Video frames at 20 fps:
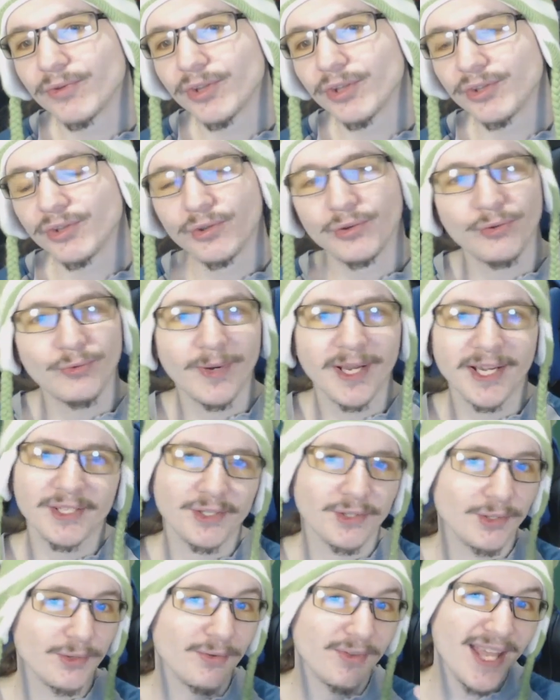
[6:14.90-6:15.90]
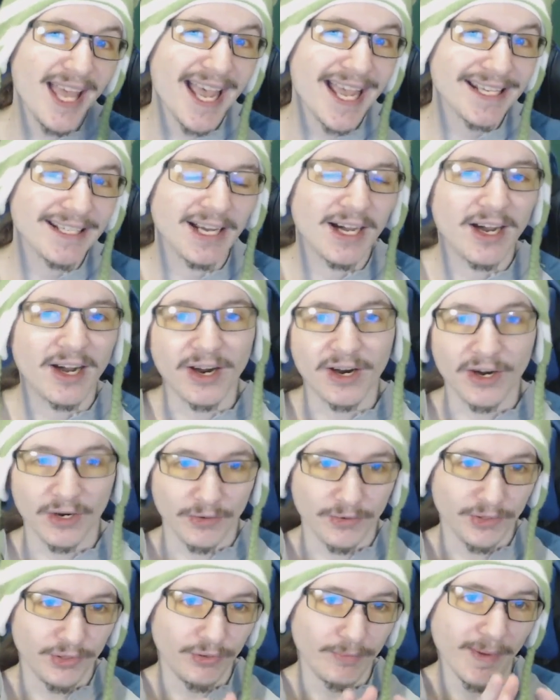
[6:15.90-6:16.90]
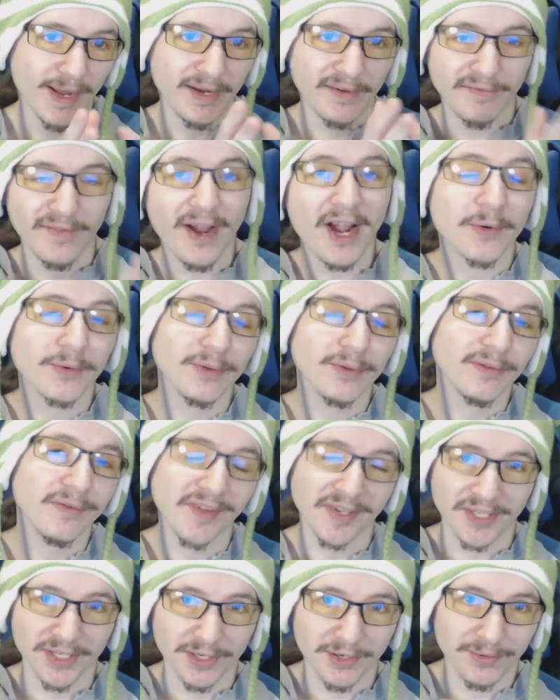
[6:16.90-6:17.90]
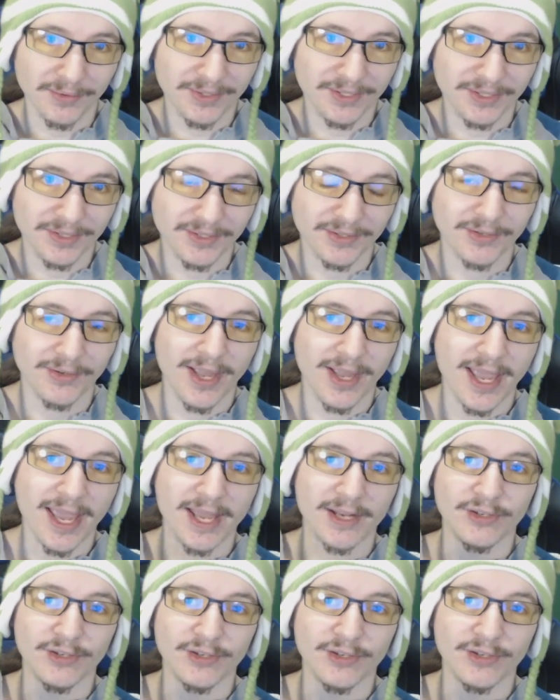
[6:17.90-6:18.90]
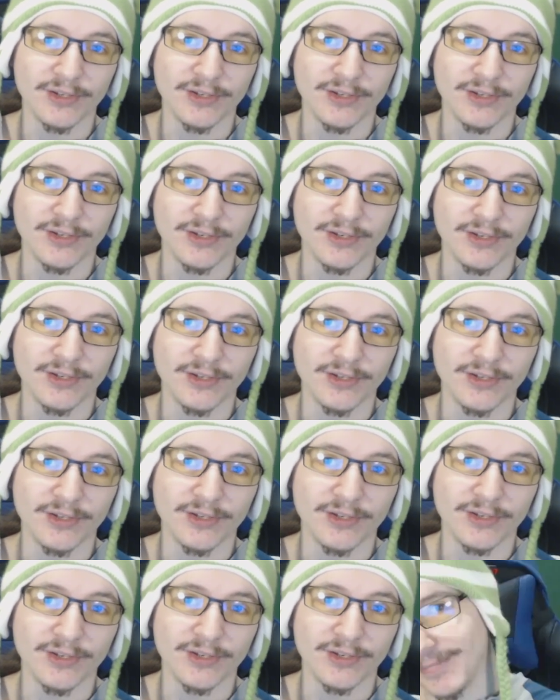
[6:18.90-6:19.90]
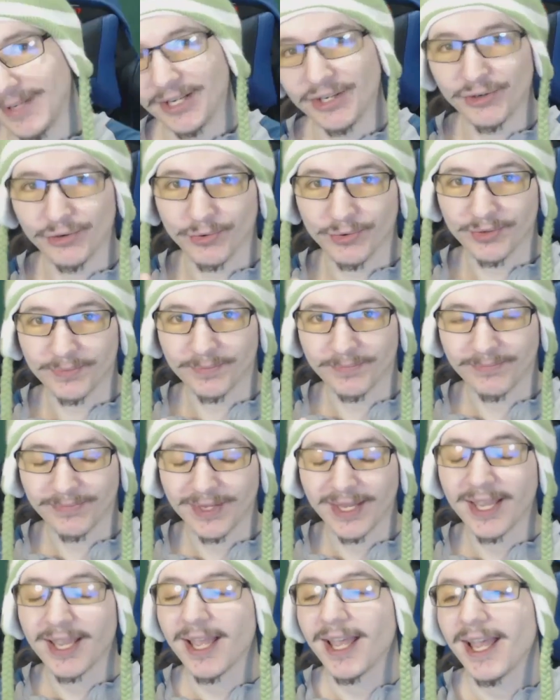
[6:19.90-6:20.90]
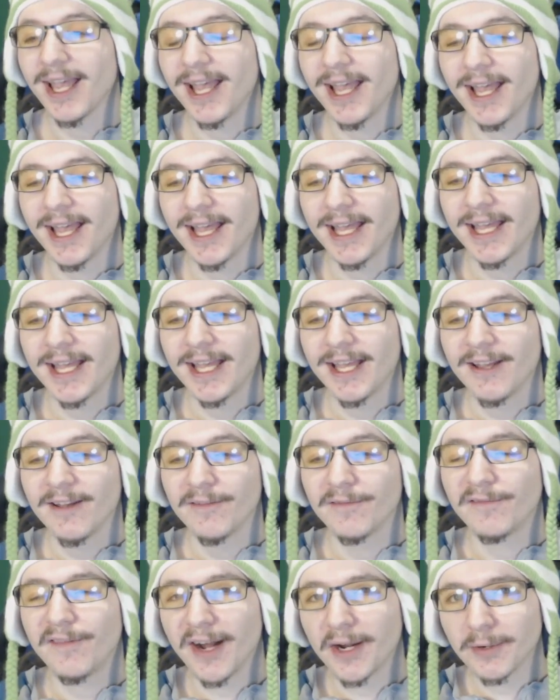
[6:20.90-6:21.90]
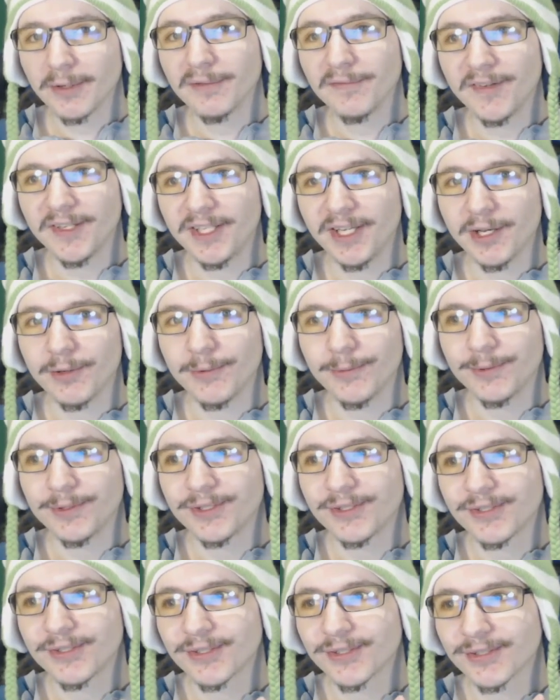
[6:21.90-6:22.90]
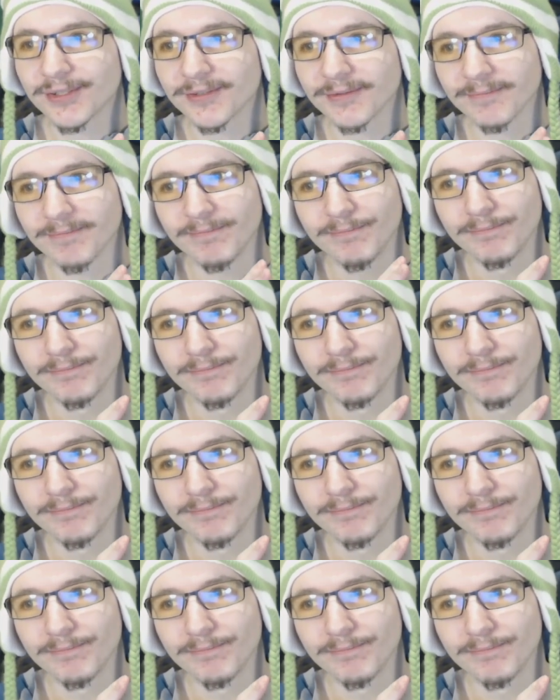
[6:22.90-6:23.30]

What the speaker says: the two ways you do that are you make viral videos and you make clickbait, in short. Viral videos